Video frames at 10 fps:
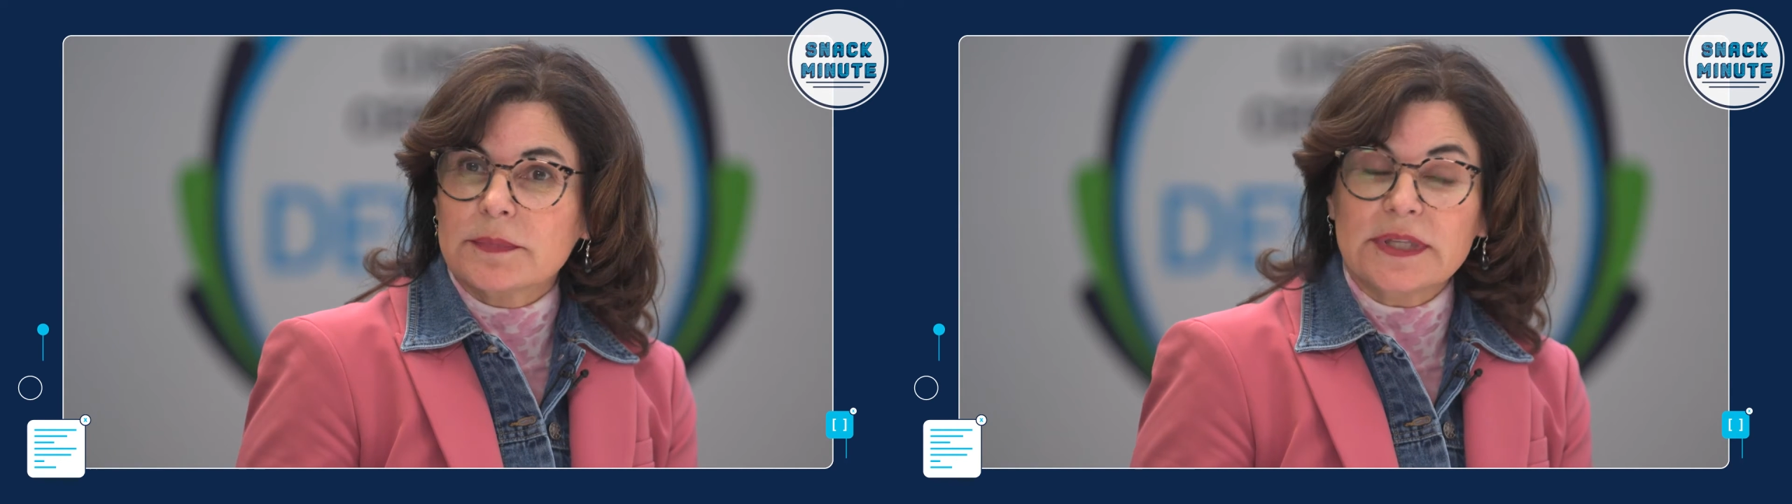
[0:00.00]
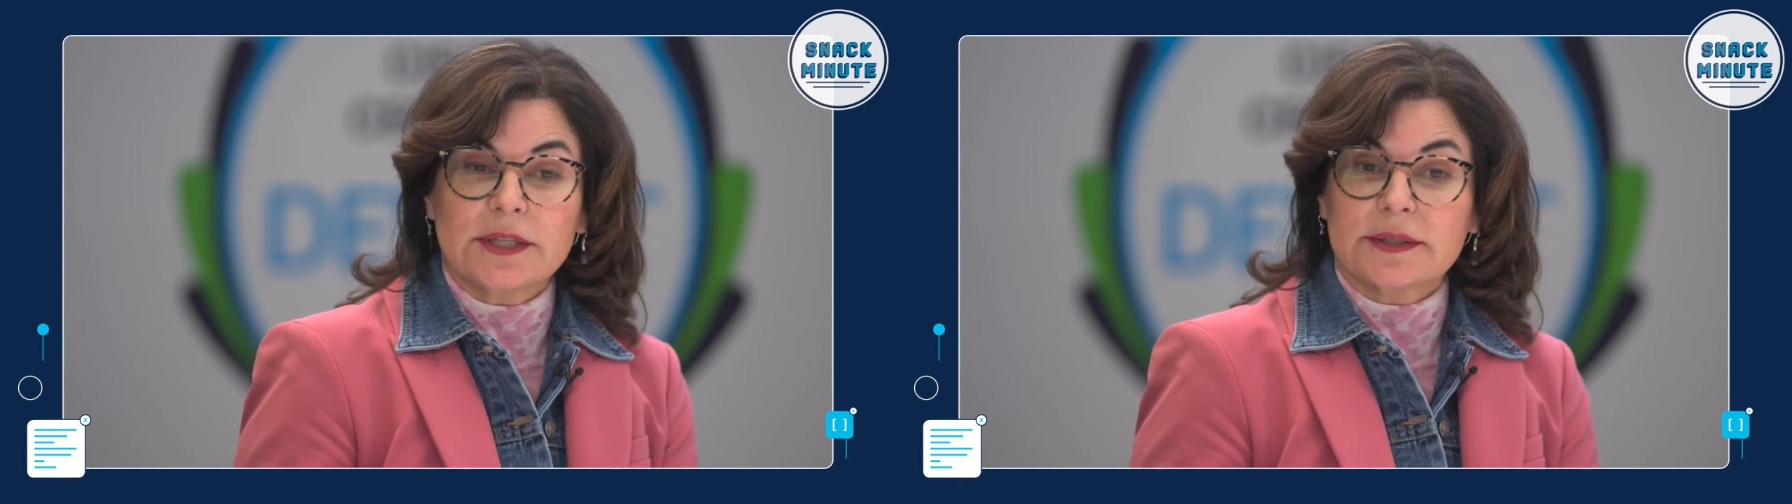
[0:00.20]

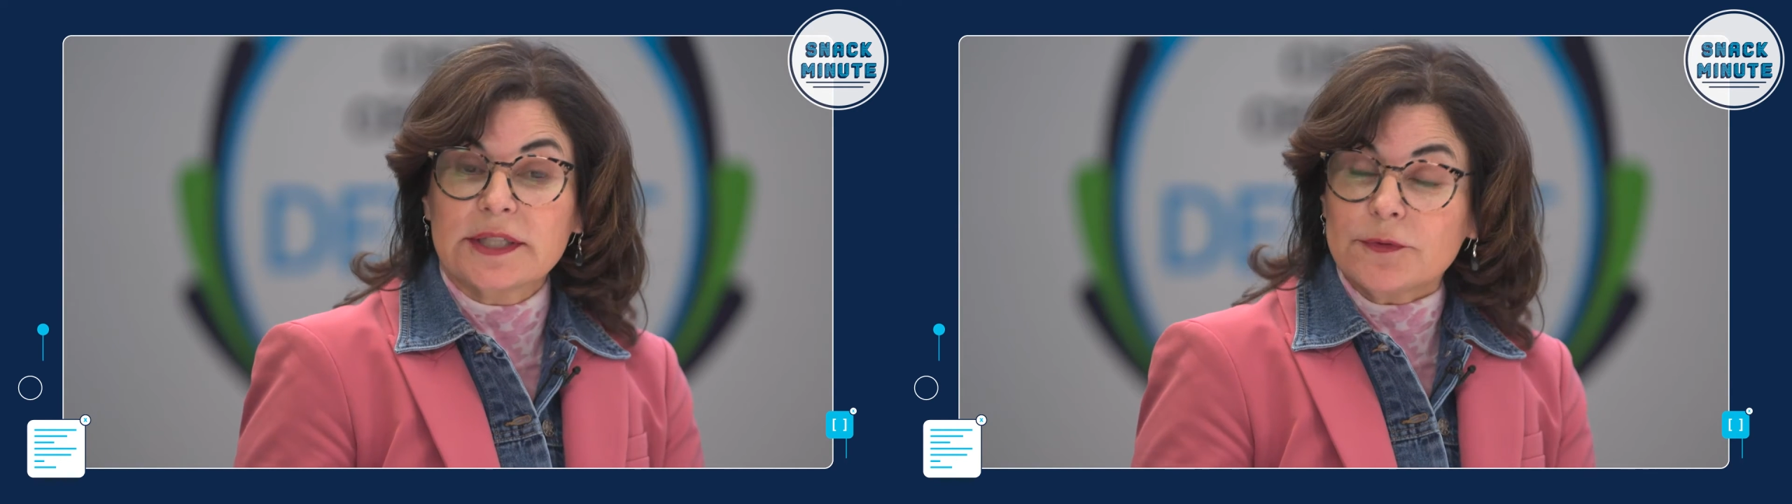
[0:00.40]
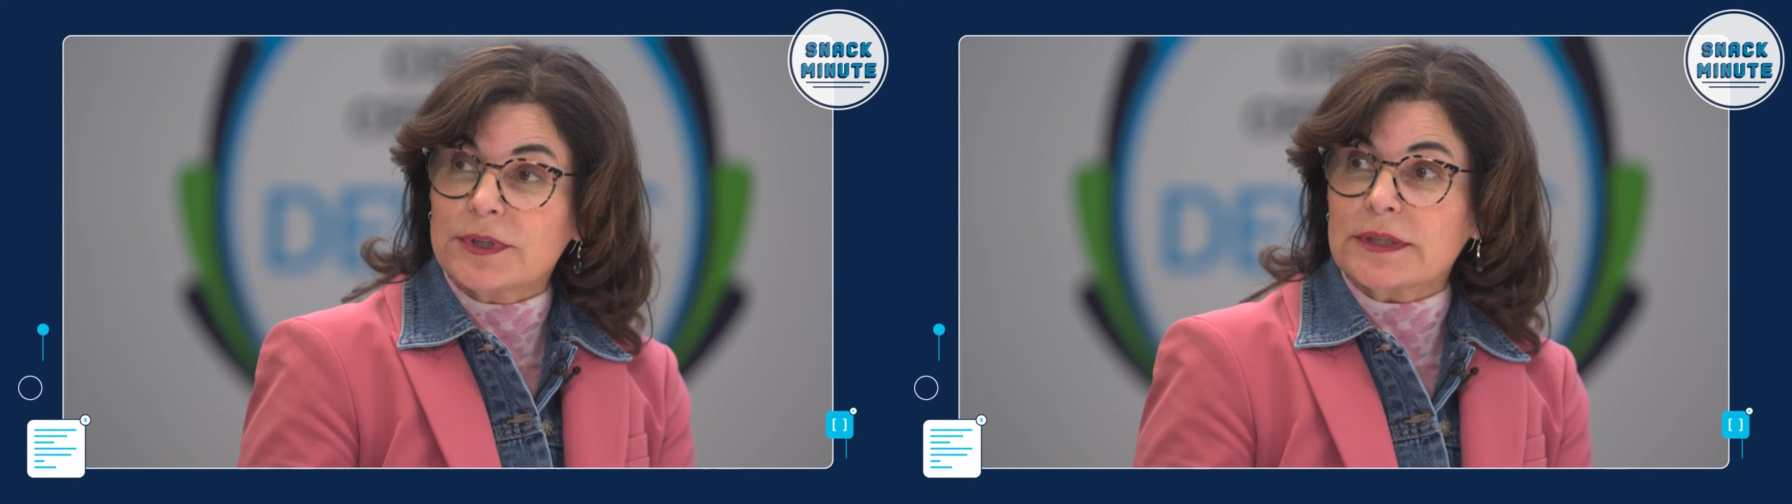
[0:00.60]
you know,
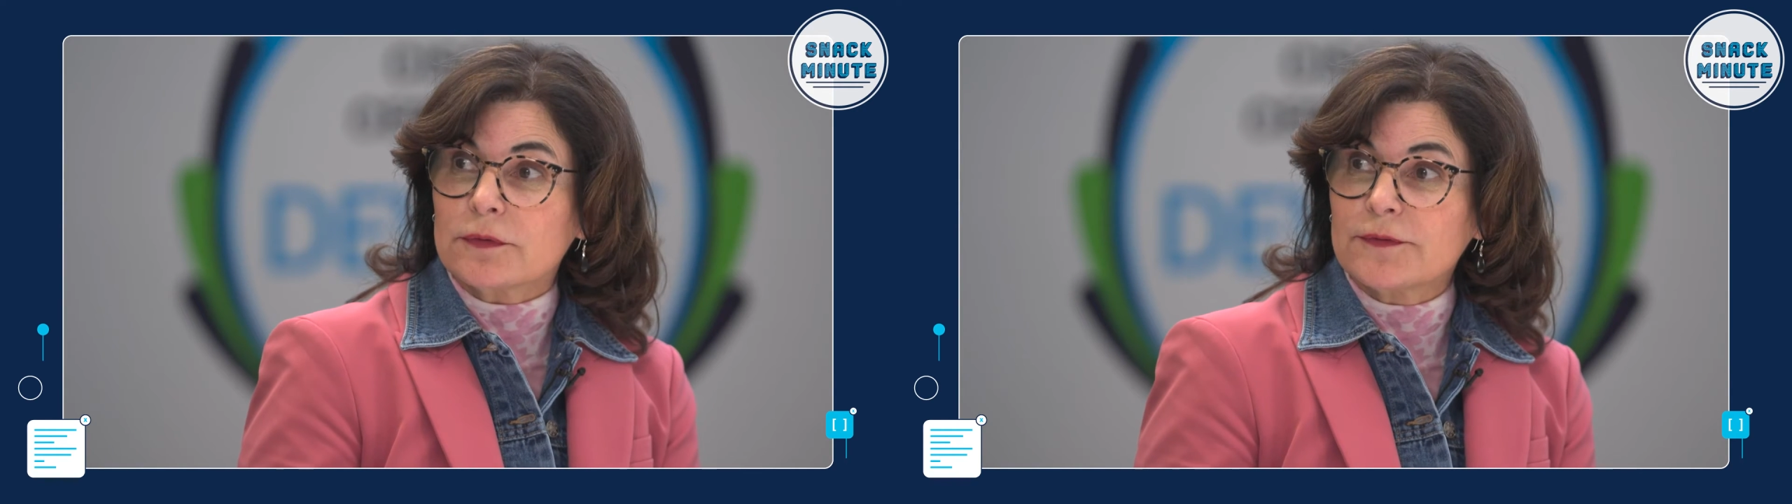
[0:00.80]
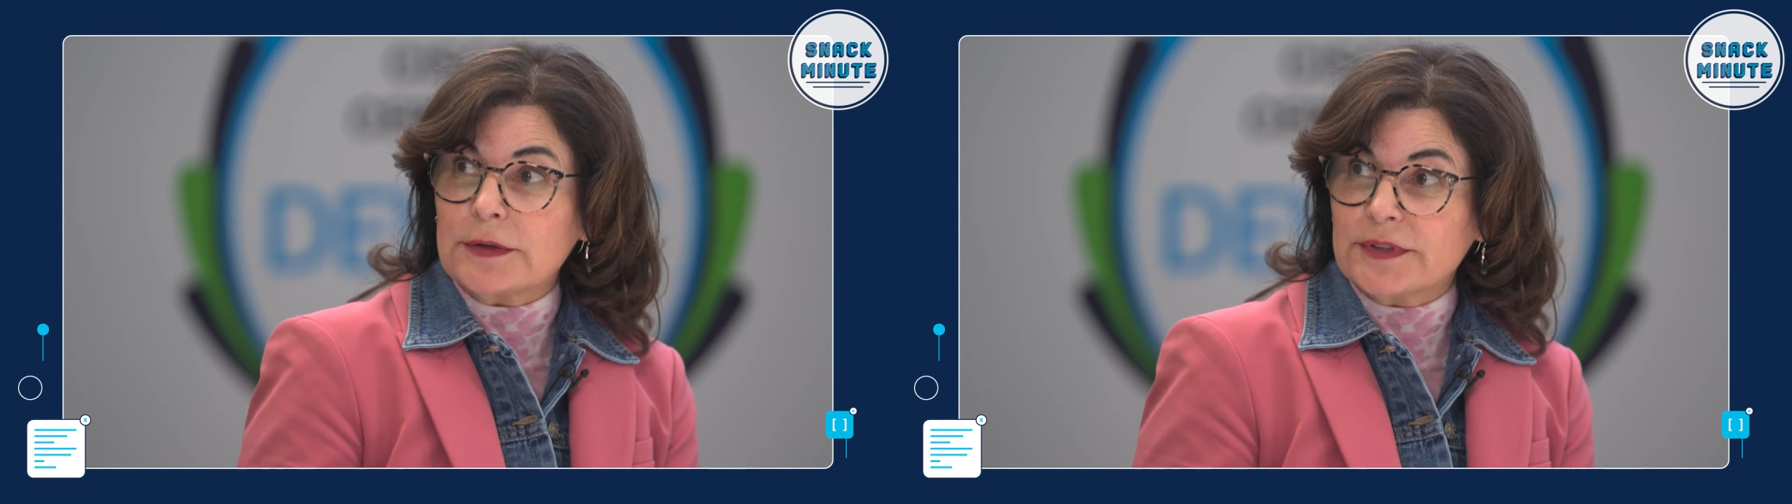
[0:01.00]
different
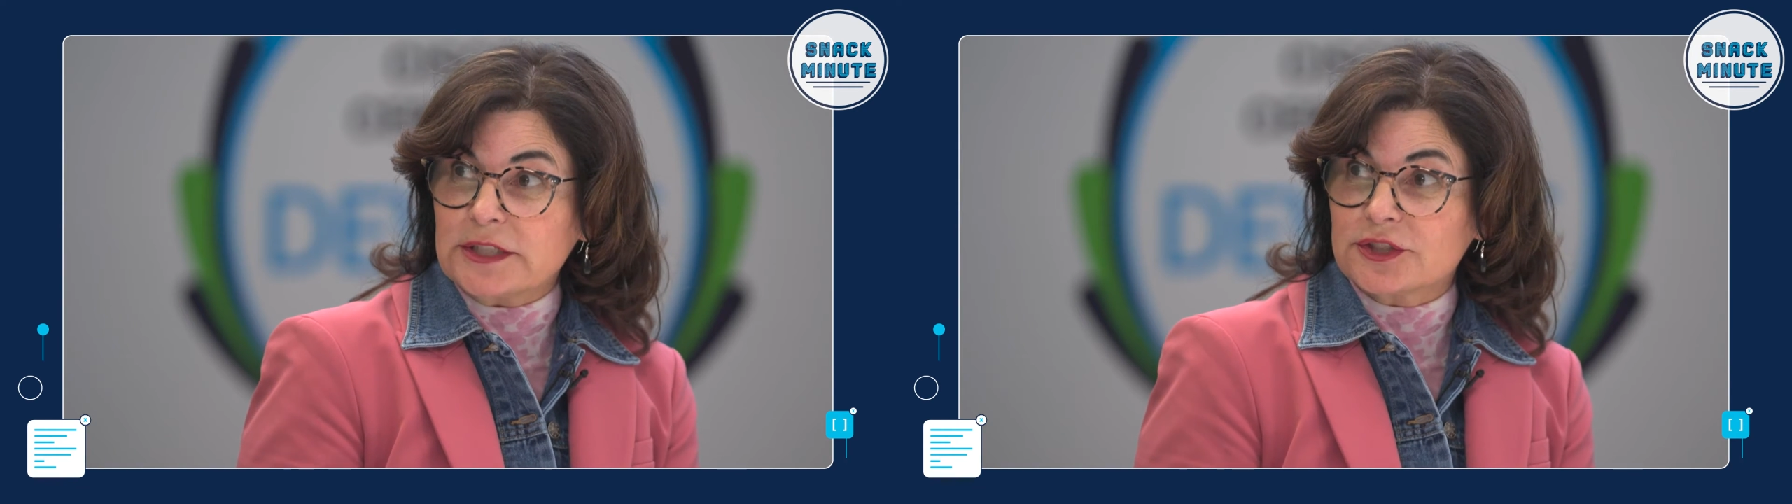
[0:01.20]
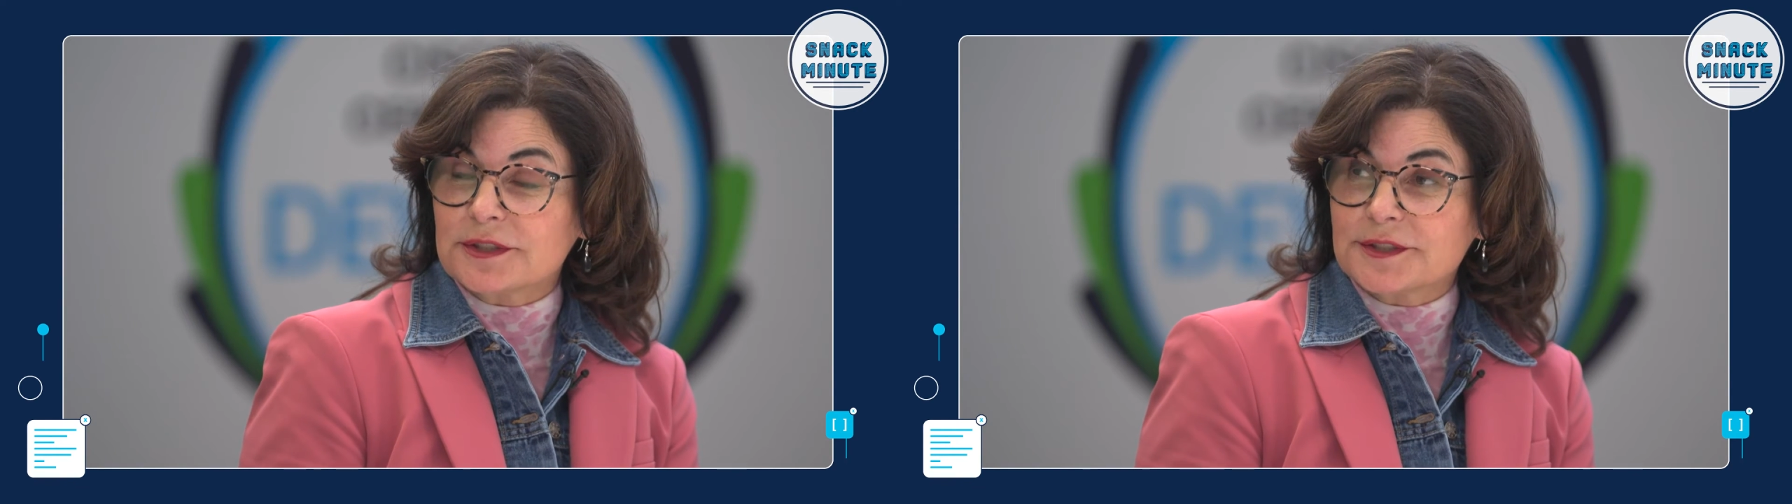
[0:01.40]
foundational